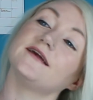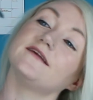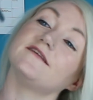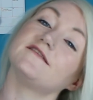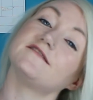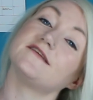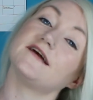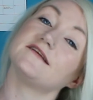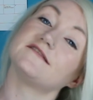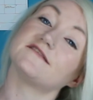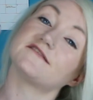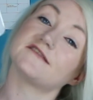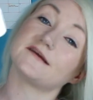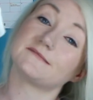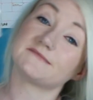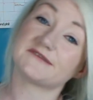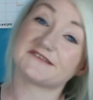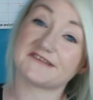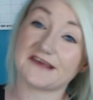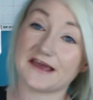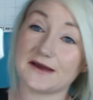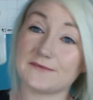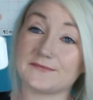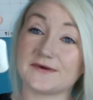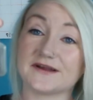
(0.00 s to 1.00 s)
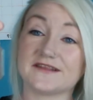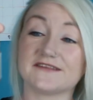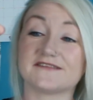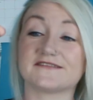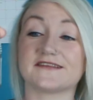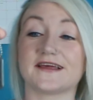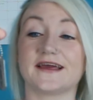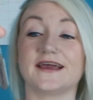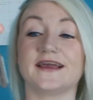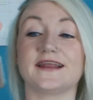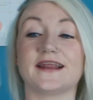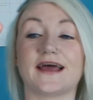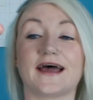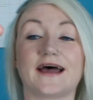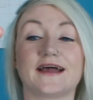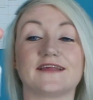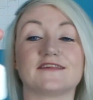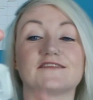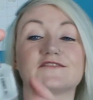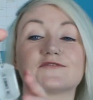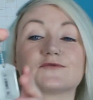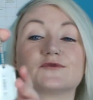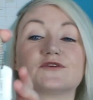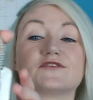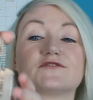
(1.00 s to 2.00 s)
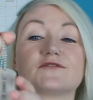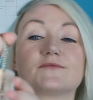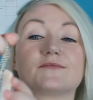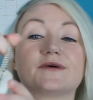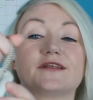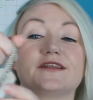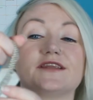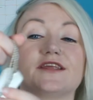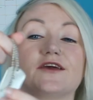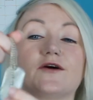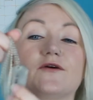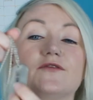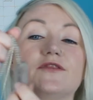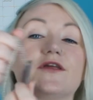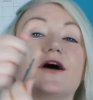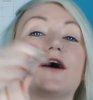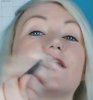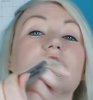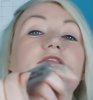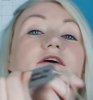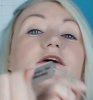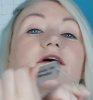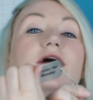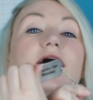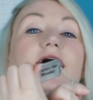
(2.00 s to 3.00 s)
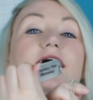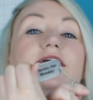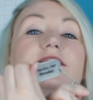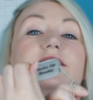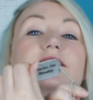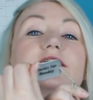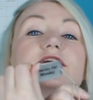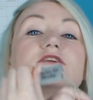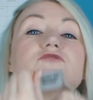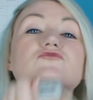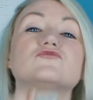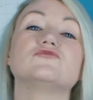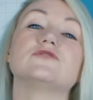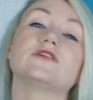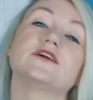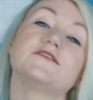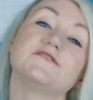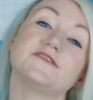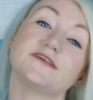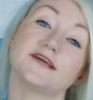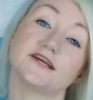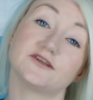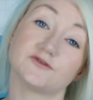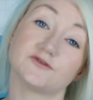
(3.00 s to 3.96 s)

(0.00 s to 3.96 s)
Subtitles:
it says the Somerset on one side and Stories from Monday on the other. I think it's really